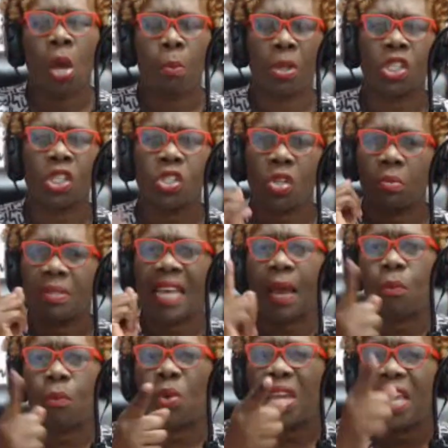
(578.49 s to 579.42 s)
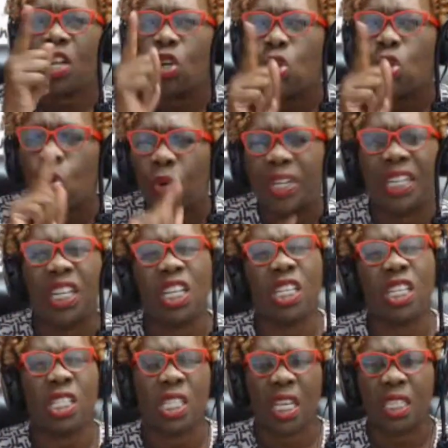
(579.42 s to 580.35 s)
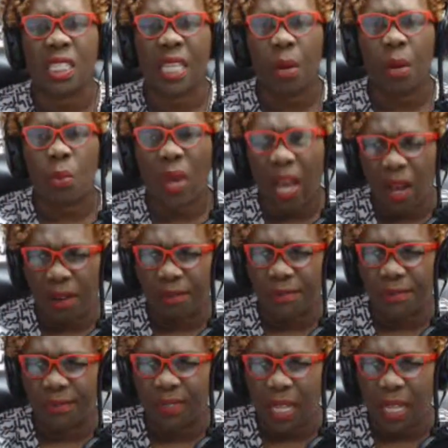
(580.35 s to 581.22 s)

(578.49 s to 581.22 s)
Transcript: But sometimes we ignore the little sense that we have.